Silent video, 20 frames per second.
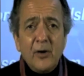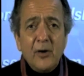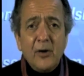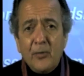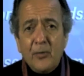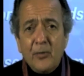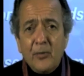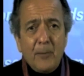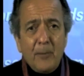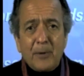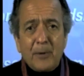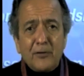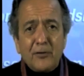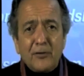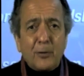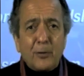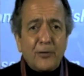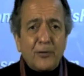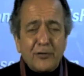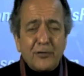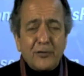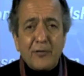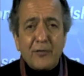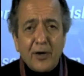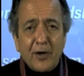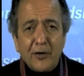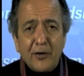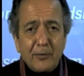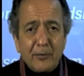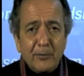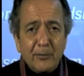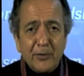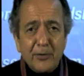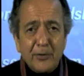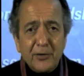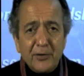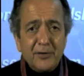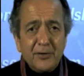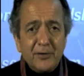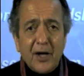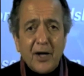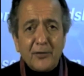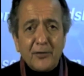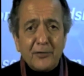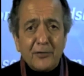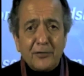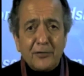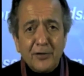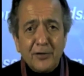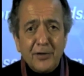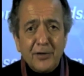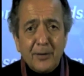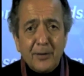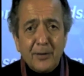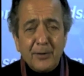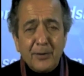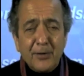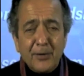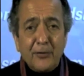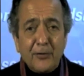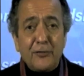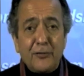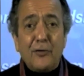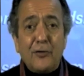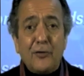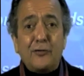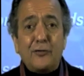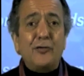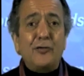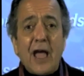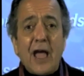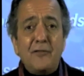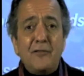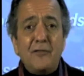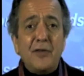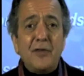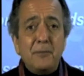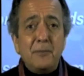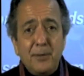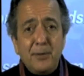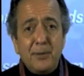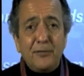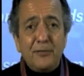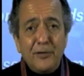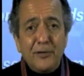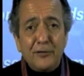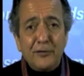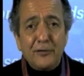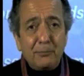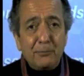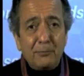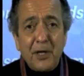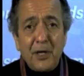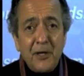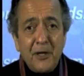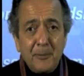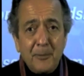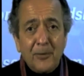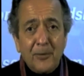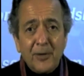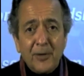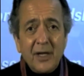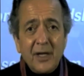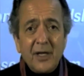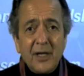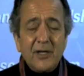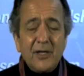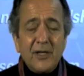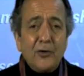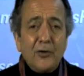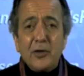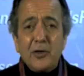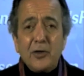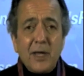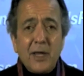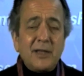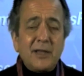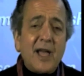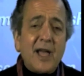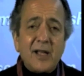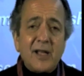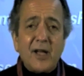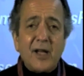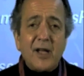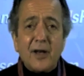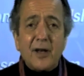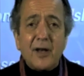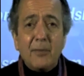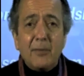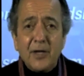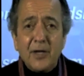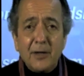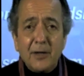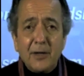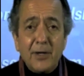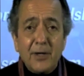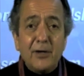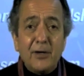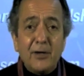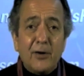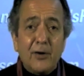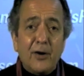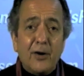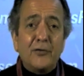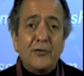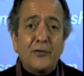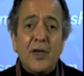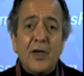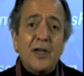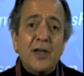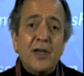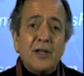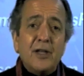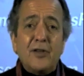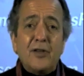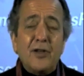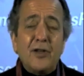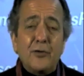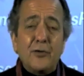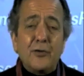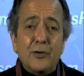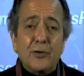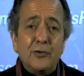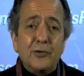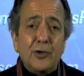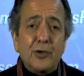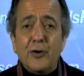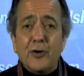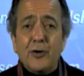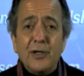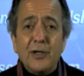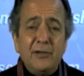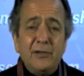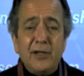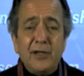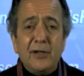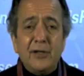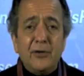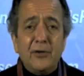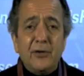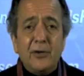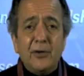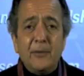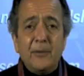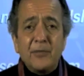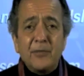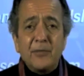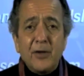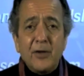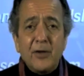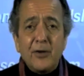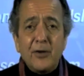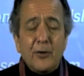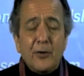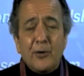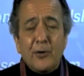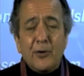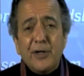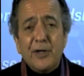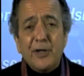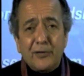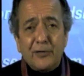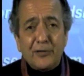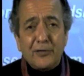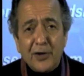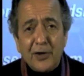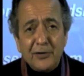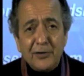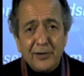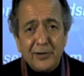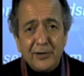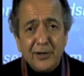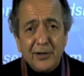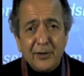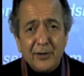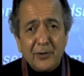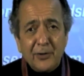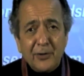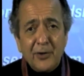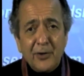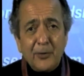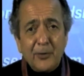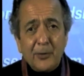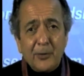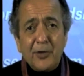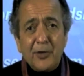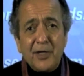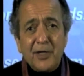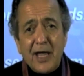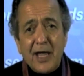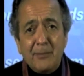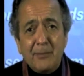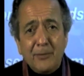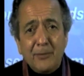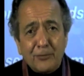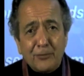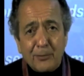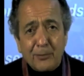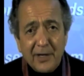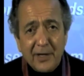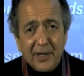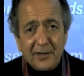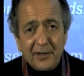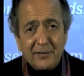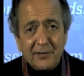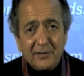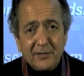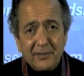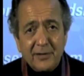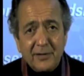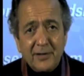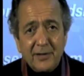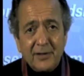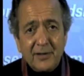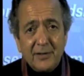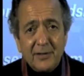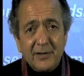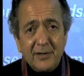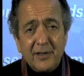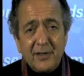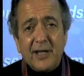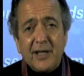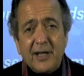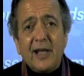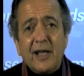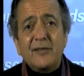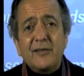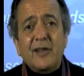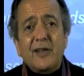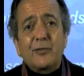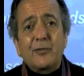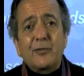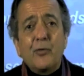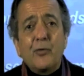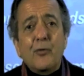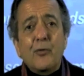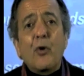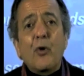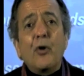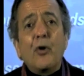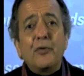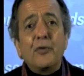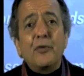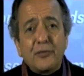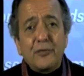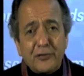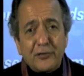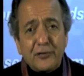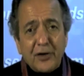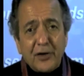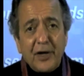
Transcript: Nobody's worth $700 million a year because they're savvy business people. You only make that kind of money because it's either a dirty deal or an inside deal where the game is rigged. And I guess that's all they're all the same.